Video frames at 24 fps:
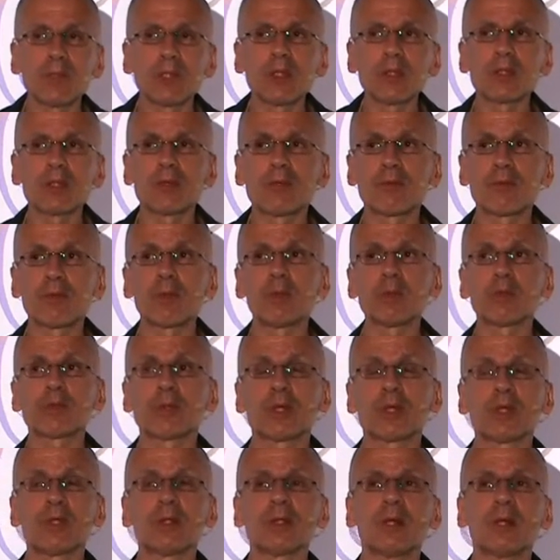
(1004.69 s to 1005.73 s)
in the
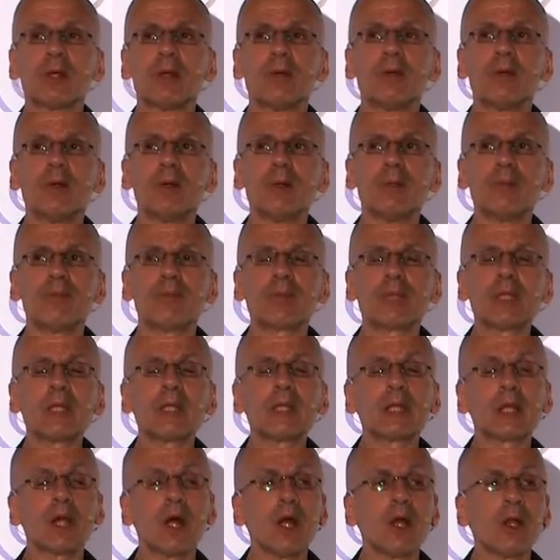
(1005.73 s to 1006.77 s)
future in, uh, um,
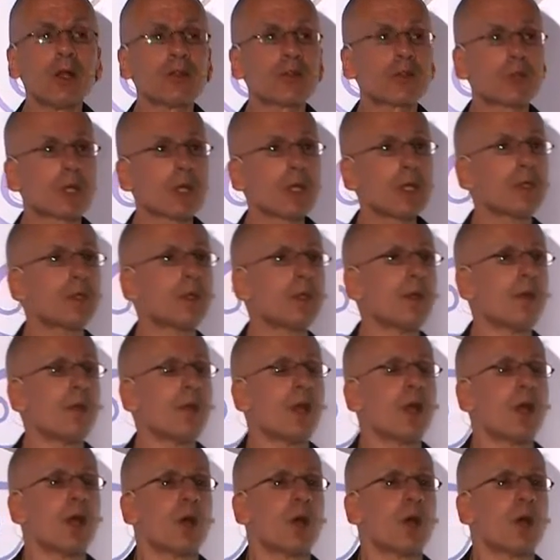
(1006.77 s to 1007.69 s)
in College Green,